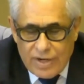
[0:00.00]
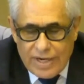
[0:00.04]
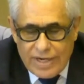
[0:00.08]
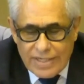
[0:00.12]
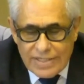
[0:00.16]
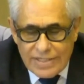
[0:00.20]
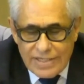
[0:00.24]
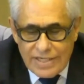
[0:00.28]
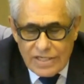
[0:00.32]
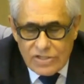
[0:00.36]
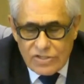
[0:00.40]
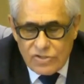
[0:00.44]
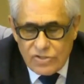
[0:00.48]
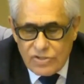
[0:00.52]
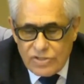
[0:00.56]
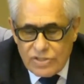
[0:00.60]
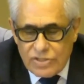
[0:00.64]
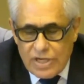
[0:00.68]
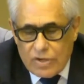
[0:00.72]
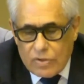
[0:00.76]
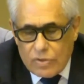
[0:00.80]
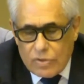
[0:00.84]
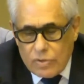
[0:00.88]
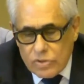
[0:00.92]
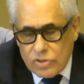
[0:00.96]

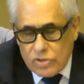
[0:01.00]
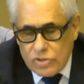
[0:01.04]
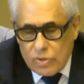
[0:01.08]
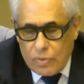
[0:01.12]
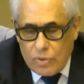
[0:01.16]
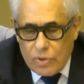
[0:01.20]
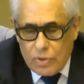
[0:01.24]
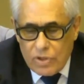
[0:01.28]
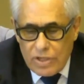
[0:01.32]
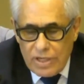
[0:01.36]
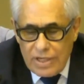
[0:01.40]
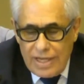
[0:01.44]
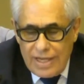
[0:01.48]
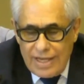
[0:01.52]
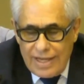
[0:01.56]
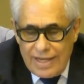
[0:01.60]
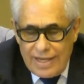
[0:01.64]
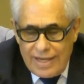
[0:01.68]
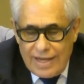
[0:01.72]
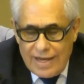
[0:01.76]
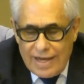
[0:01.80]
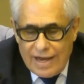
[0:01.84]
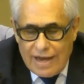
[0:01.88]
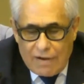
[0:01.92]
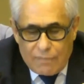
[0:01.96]
organizations across the world
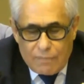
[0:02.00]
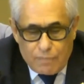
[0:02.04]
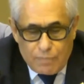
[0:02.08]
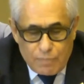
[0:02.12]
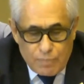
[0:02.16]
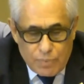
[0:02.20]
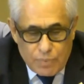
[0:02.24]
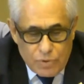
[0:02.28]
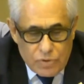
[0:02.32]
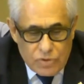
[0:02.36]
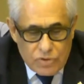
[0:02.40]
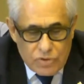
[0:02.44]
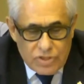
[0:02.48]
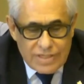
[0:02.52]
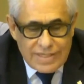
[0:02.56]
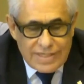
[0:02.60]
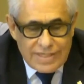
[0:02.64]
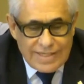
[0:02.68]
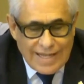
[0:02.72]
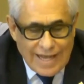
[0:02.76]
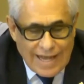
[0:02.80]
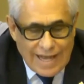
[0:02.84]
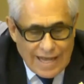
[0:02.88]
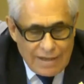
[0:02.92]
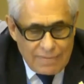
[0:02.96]
have poured
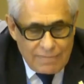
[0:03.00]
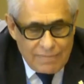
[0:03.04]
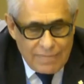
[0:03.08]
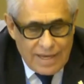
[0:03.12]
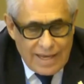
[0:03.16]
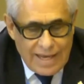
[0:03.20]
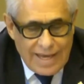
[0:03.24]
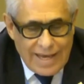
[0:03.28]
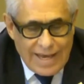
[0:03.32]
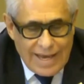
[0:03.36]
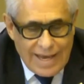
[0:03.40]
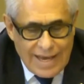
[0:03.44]
time,